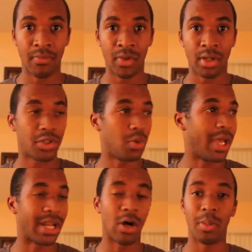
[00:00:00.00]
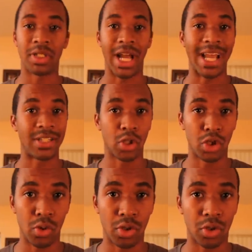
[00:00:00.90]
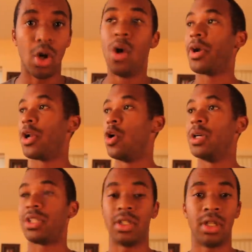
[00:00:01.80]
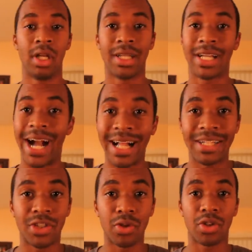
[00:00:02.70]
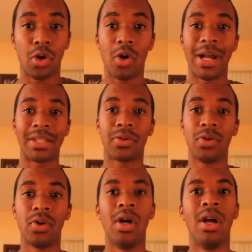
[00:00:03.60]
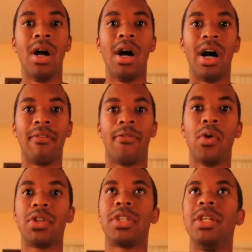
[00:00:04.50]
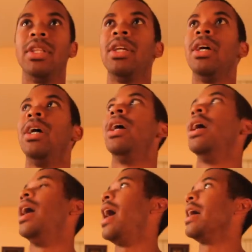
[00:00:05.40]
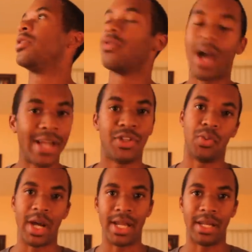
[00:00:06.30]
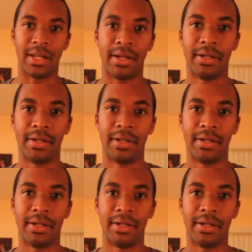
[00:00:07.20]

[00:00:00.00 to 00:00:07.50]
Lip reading: So we got a whole bunch of high schoolers going to school. We got a whole bunch of college students going back to school. Unfortunately, I graduated.